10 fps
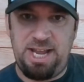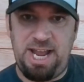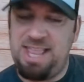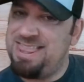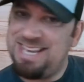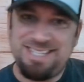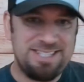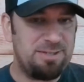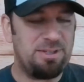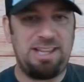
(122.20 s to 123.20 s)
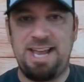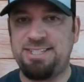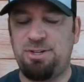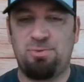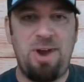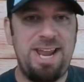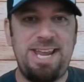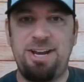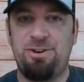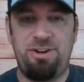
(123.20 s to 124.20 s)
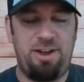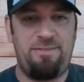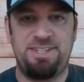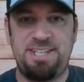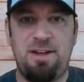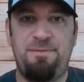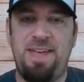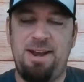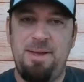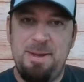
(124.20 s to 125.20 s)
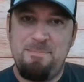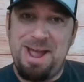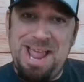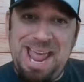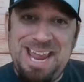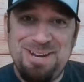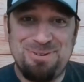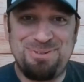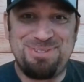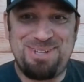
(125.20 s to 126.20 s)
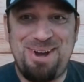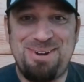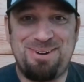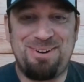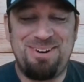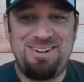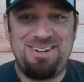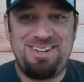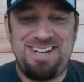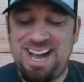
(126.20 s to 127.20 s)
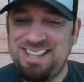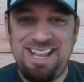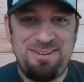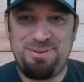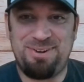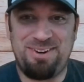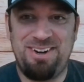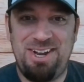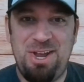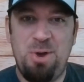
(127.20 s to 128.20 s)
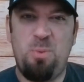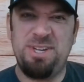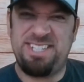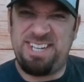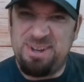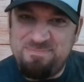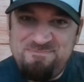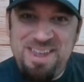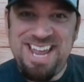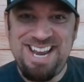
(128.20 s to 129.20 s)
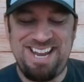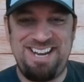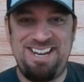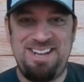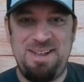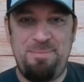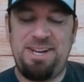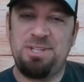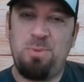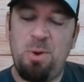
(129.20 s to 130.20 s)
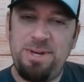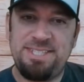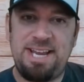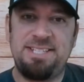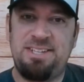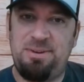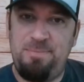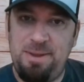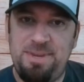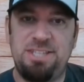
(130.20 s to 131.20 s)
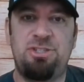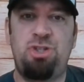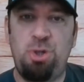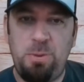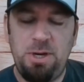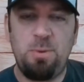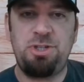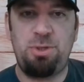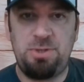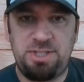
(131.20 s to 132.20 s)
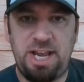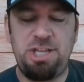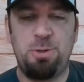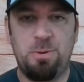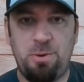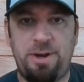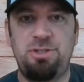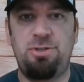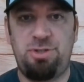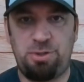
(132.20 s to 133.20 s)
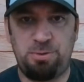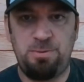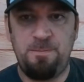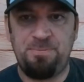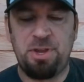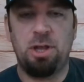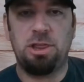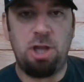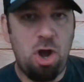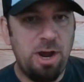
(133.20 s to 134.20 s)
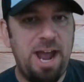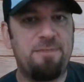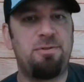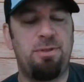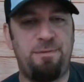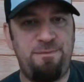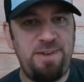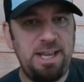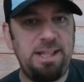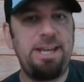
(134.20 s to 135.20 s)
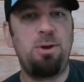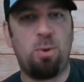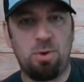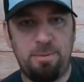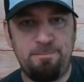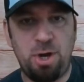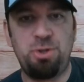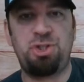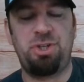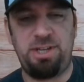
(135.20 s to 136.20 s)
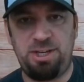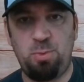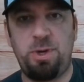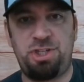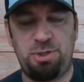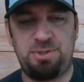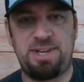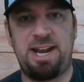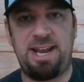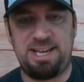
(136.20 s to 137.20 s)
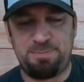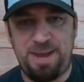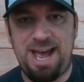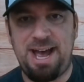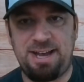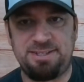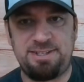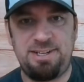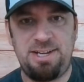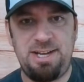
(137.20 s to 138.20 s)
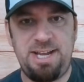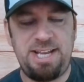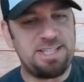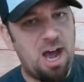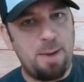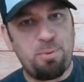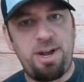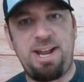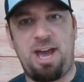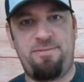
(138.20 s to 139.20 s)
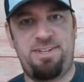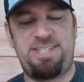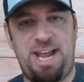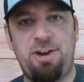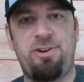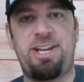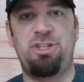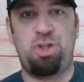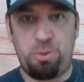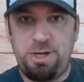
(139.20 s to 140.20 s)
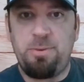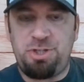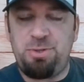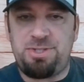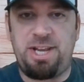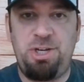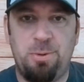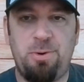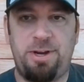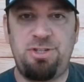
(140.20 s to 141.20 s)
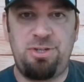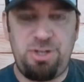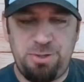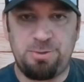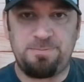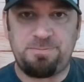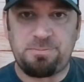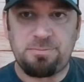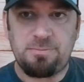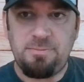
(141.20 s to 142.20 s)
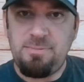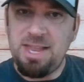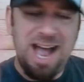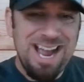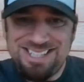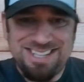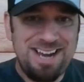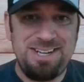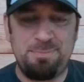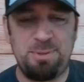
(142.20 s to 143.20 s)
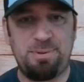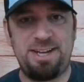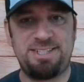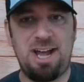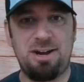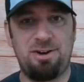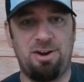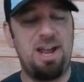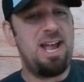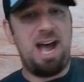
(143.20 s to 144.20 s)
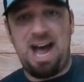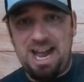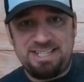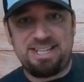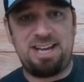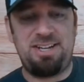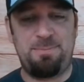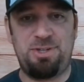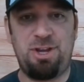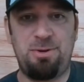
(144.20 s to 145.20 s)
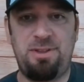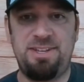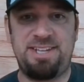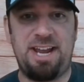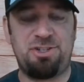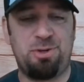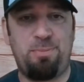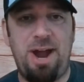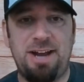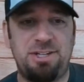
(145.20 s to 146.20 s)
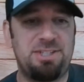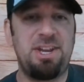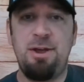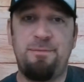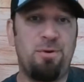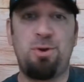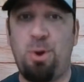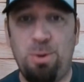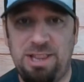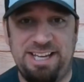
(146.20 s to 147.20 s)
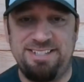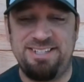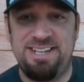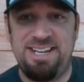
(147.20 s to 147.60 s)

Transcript: And this is a lesson right here and of itself that my eight year old daughter, God love her, was committed. Because what we say is commitment is doing what you said you were going to do long after the feeling or emotion in which you said it has passed. It's operating out of integrity, doing what you said you were going to do. I signed up to play soccer. I signed up to go to this extra practice for goalies.